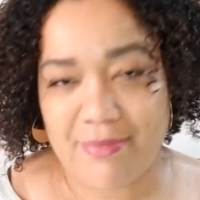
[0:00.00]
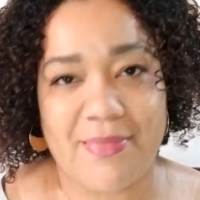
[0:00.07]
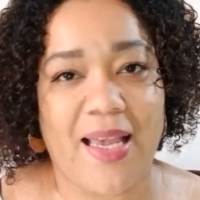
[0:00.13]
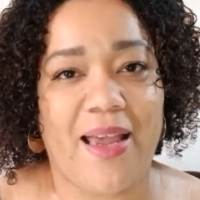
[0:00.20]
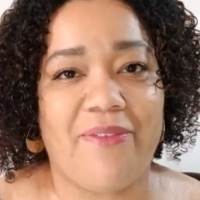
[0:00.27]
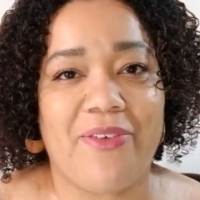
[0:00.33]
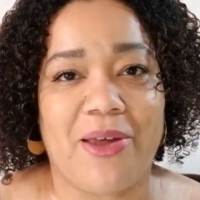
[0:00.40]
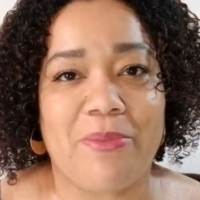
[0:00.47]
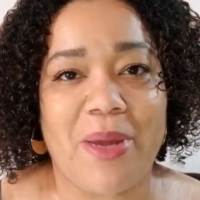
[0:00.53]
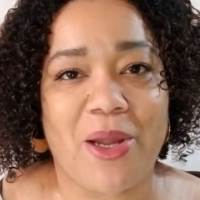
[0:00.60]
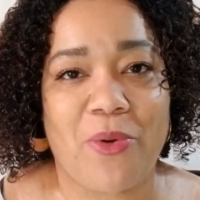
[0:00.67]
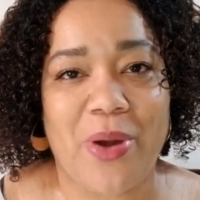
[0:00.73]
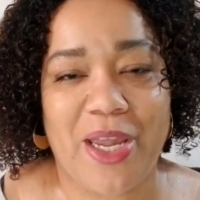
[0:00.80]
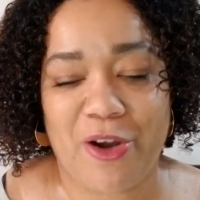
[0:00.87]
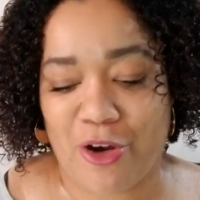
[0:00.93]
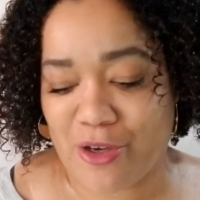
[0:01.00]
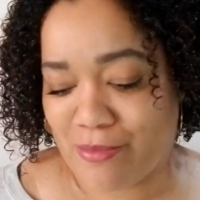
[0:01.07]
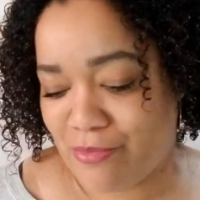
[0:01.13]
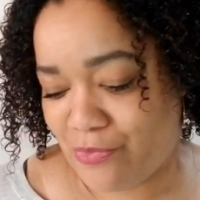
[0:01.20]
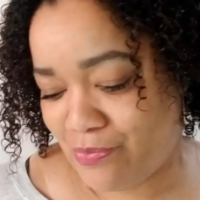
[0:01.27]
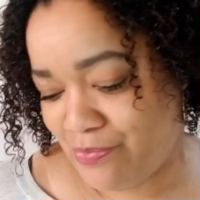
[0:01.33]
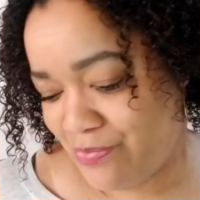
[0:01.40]
I found my Quaker
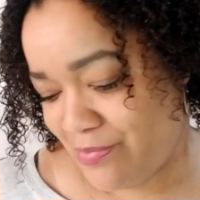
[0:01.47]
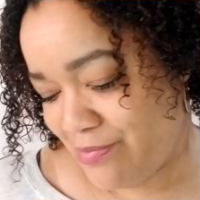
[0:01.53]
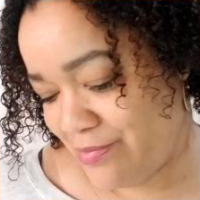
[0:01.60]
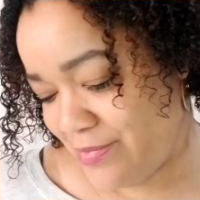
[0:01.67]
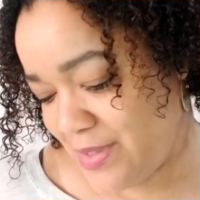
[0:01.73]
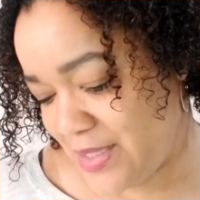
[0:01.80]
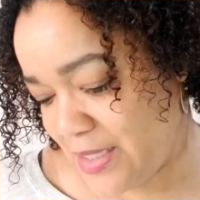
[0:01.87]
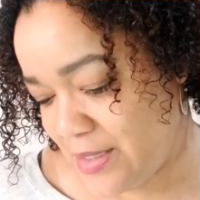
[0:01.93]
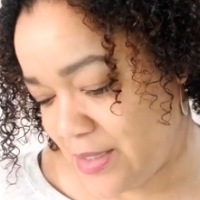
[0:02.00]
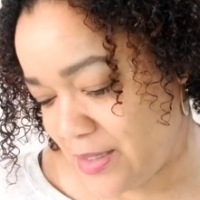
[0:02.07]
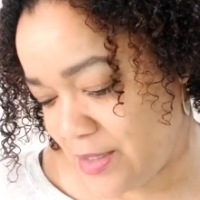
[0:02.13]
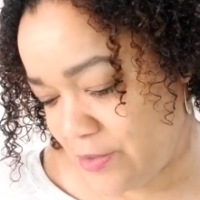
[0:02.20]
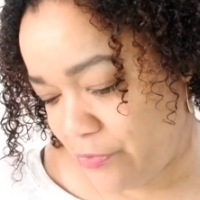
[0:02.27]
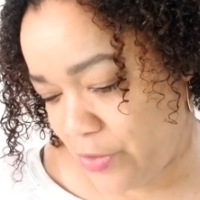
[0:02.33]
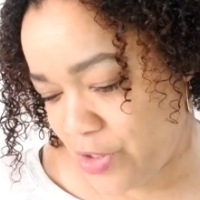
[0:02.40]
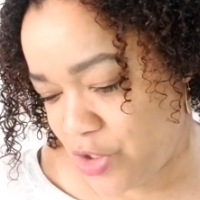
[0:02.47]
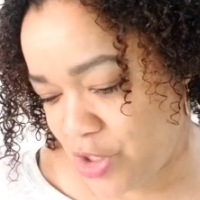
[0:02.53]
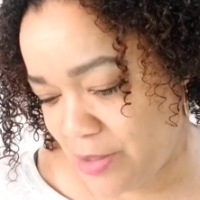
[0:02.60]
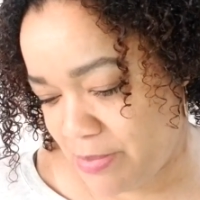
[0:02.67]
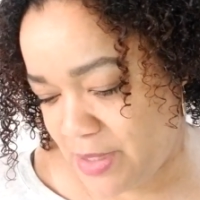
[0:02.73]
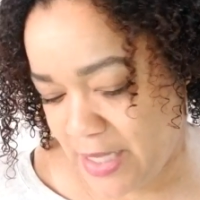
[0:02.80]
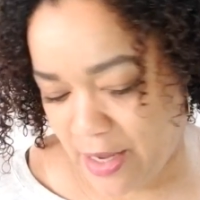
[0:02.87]
Seasons of
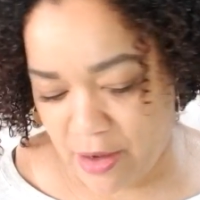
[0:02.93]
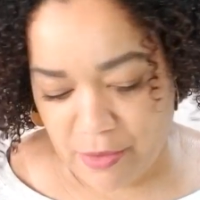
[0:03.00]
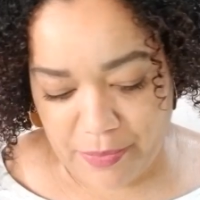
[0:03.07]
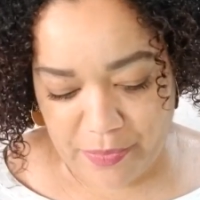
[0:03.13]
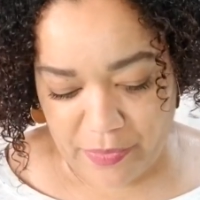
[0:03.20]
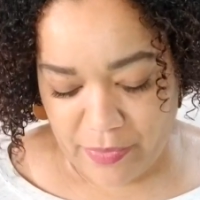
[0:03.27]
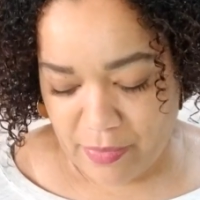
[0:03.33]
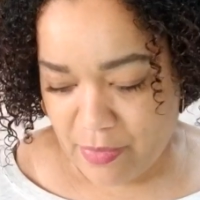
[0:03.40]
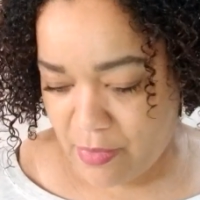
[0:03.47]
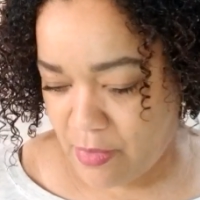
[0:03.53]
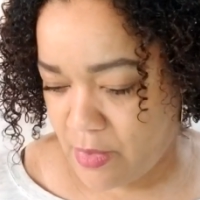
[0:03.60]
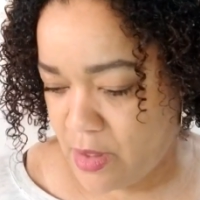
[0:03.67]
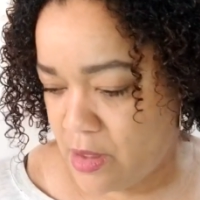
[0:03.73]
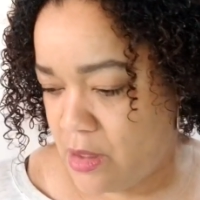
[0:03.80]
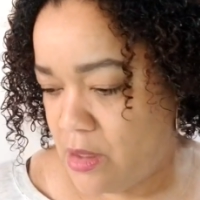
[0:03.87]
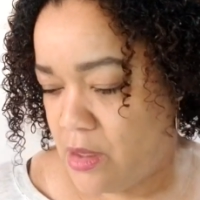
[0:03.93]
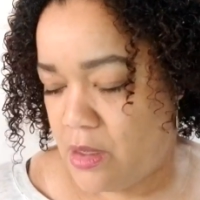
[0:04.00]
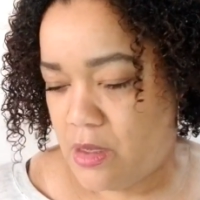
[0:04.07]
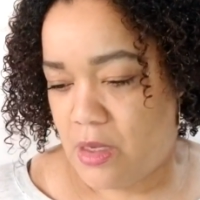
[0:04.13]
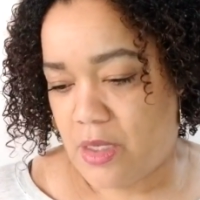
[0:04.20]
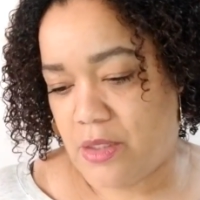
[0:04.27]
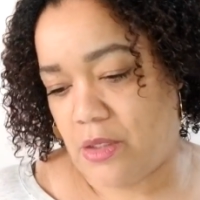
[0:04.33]
Friendship sound.
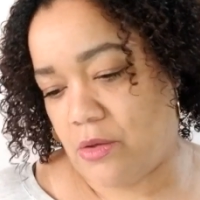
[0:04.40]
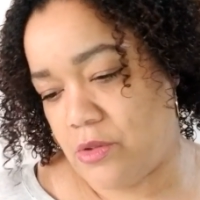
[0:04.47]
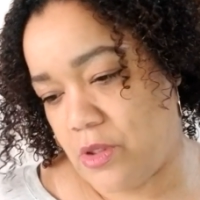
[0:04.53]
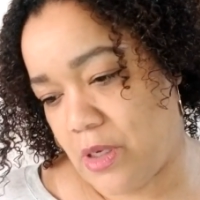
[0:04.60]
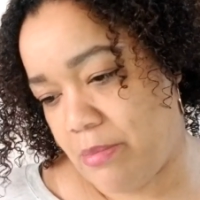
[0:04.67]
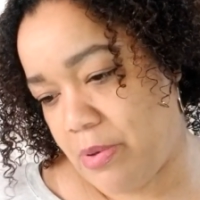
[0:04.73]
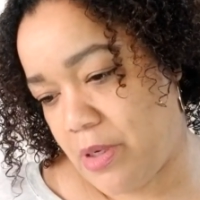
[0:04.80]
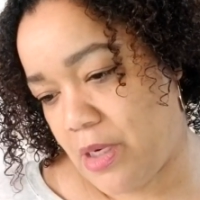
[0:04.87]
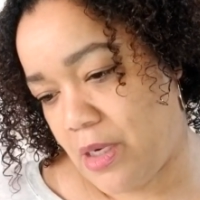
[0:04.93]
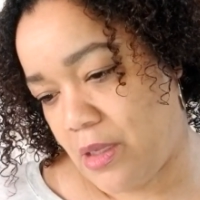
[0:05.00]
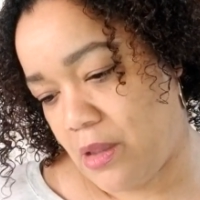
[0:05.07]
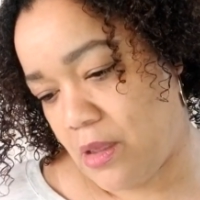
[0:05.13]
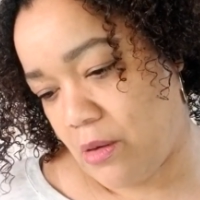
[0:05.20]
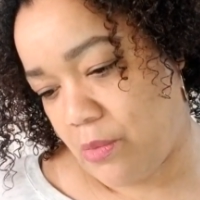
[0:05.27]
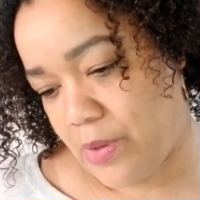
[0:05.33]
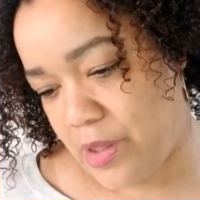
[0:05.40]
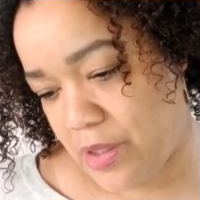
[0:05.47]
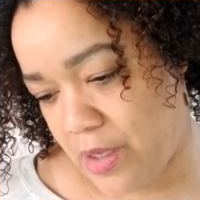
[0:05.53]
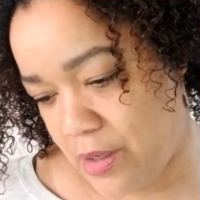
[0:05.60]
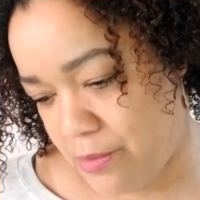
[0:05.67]
I told you I put it in there with